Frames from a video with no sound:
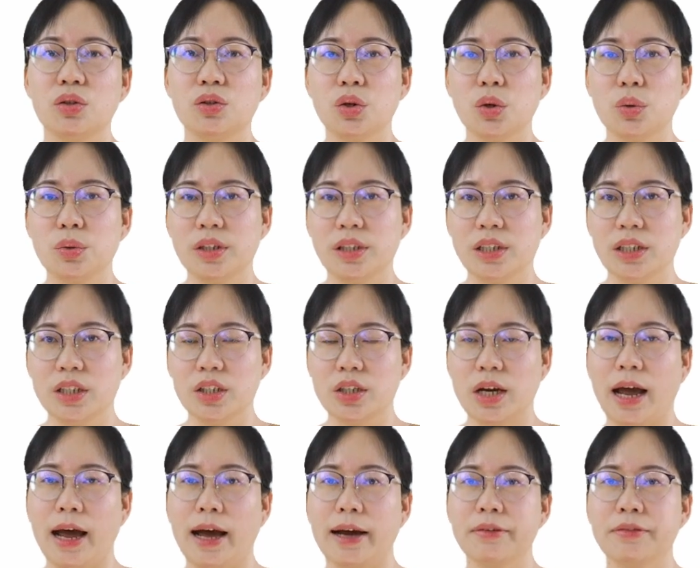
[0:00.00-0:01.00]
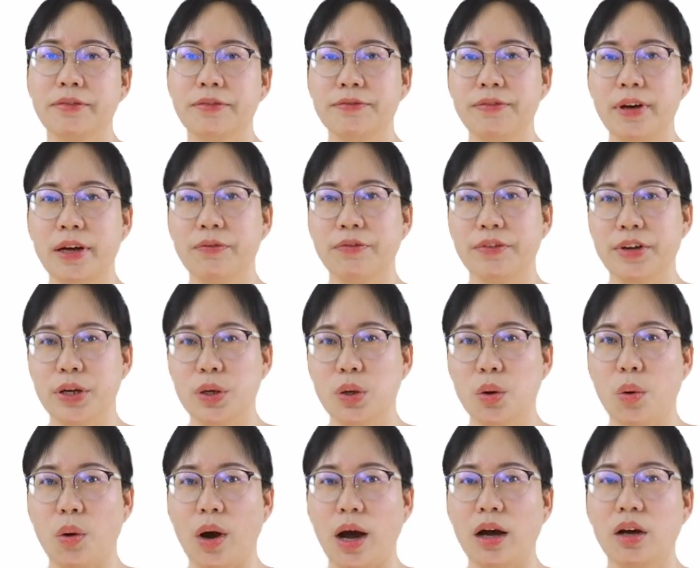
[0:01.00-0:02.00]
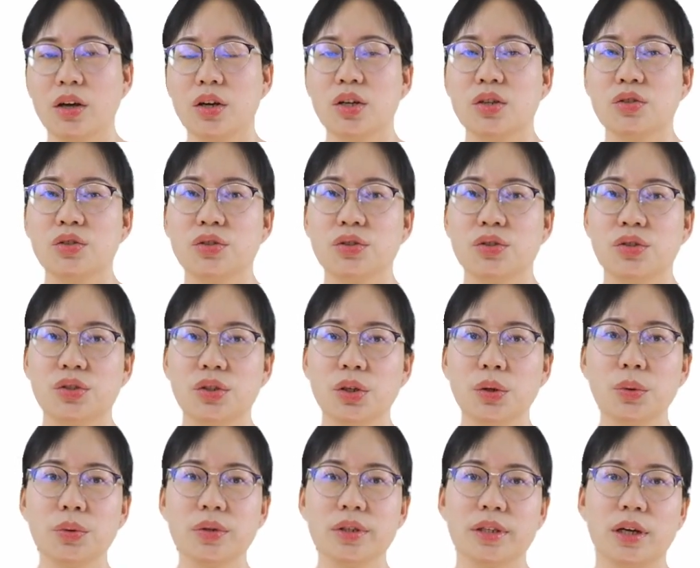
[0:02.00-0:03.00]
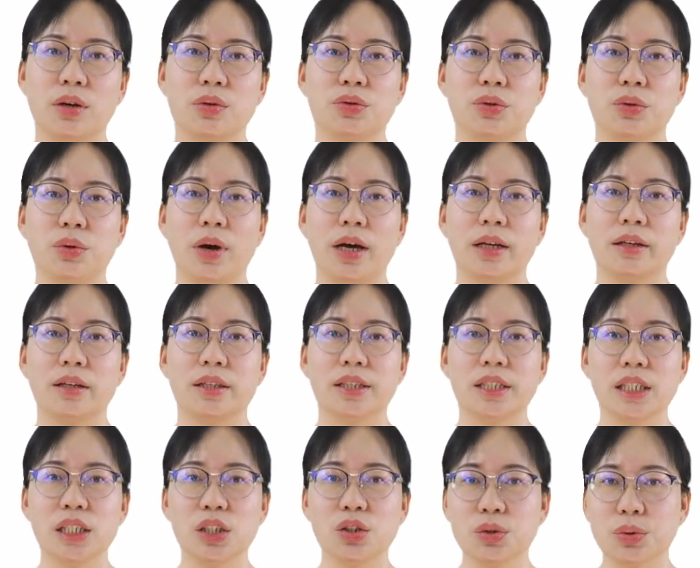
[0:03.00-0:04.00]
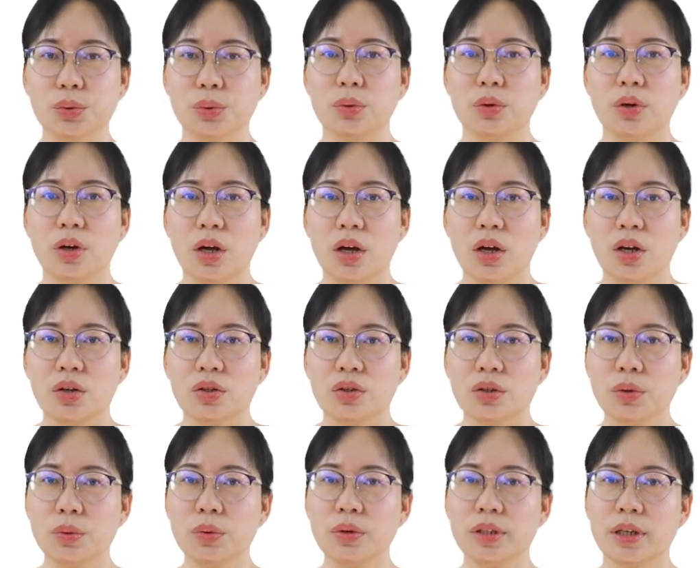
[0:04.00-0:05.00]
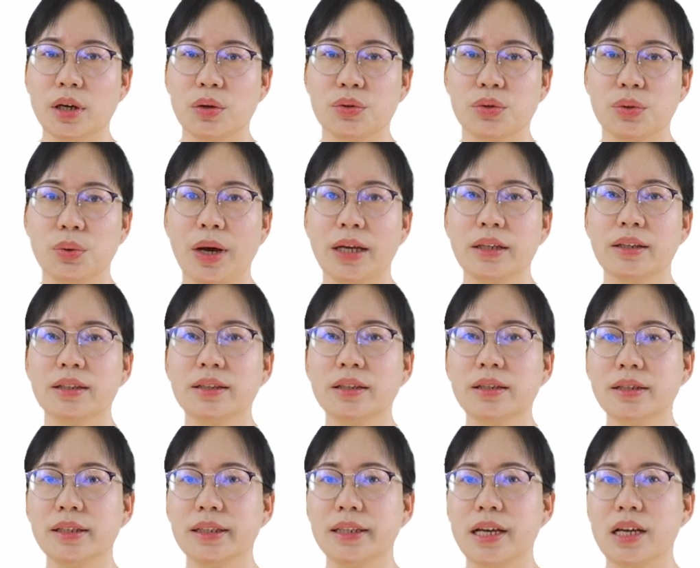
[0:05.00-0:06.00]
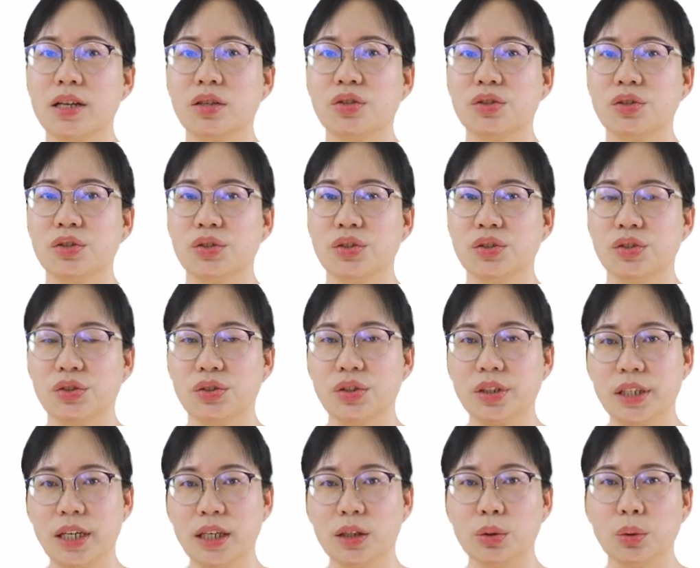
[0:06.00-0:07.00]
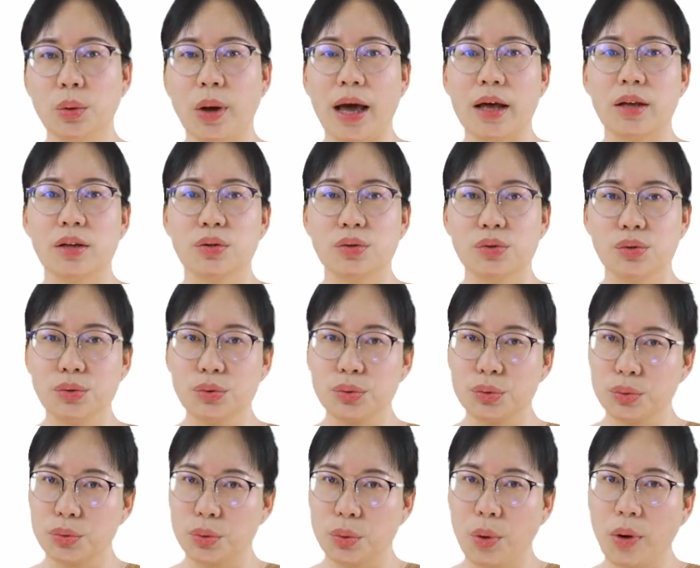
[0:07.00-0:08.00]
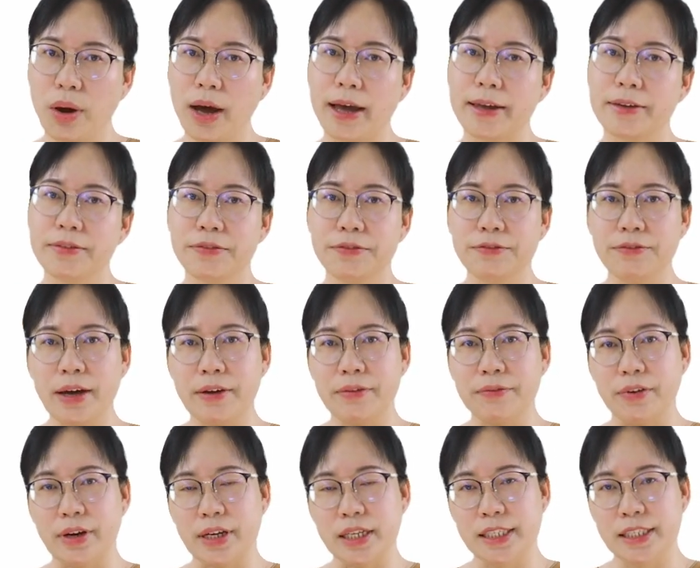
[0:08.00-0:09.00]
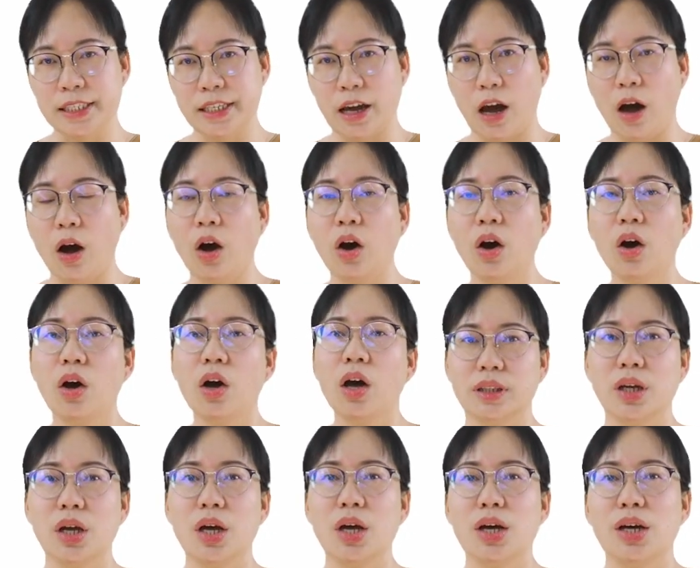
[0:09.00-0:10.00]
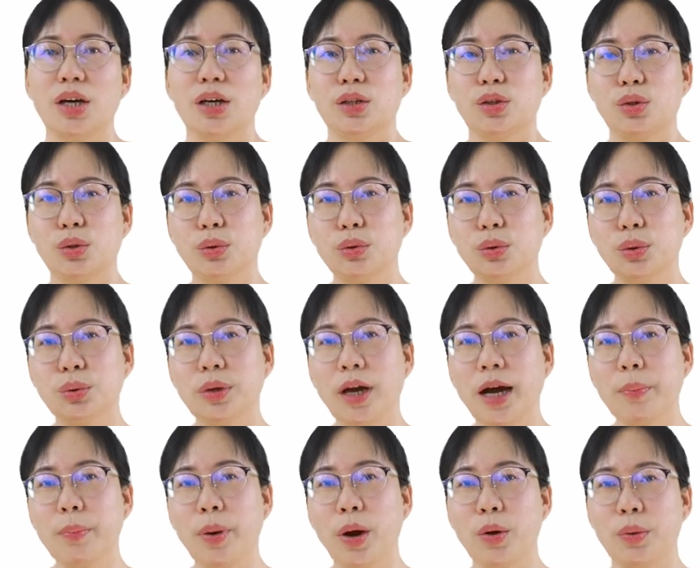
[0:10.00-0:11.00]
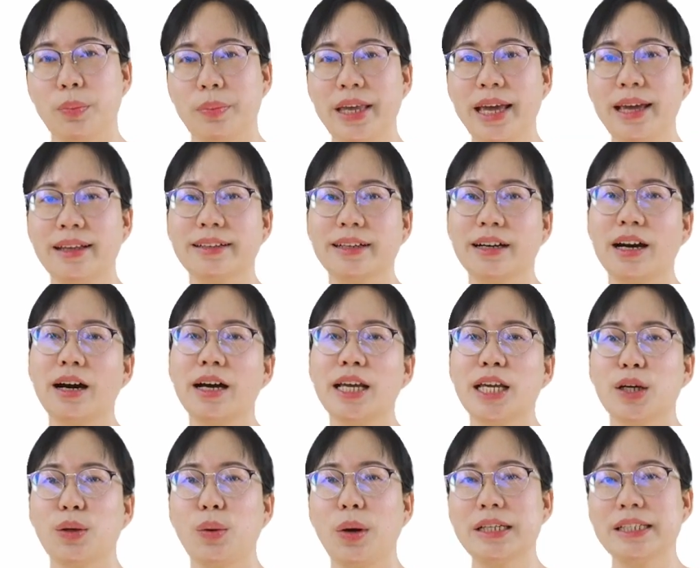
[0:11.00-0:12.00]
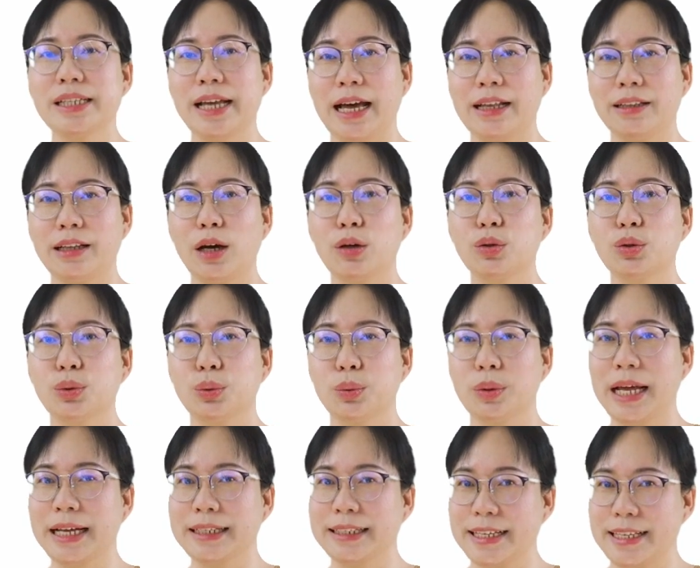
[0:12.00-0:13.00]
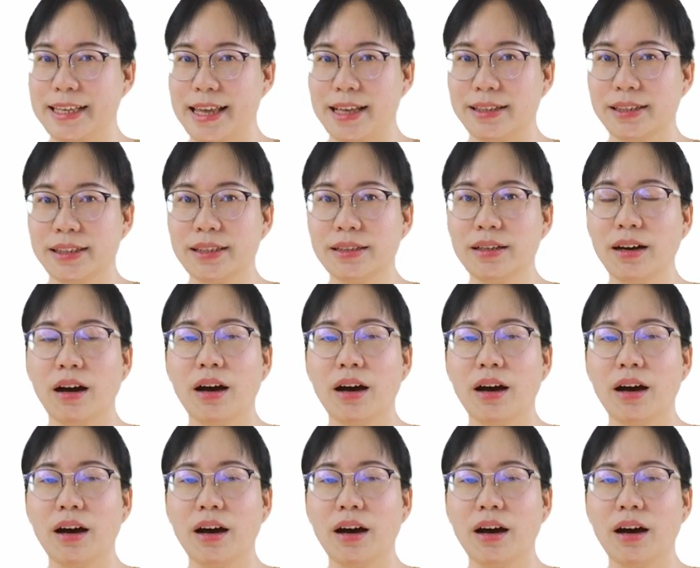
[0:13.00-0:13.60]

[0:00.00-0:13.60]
by its long period and wide extent and is the basis for the biological minor cycle. Microbiological cycle is characterized by its short duration, rapidity, and small extent. The color of the soil can be observed in the soil profile.